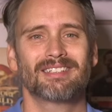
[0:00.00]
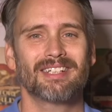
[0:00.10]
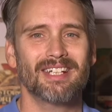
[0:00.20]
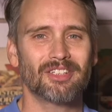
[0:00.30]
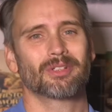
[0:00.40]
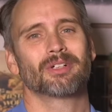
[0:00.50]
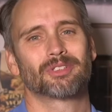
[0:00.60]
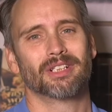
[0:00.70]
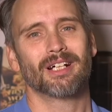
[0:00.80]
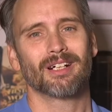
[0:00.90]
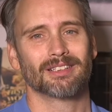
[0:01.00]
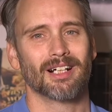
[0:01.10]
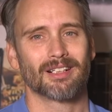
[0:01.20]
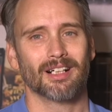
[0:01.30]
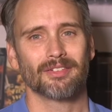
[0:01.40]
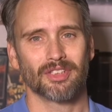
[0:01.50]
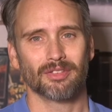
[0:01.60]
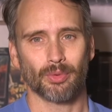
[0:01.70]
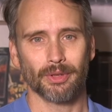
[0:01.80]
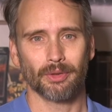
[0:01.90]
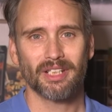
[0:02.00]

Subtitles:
See, these are all generic knockoffs of real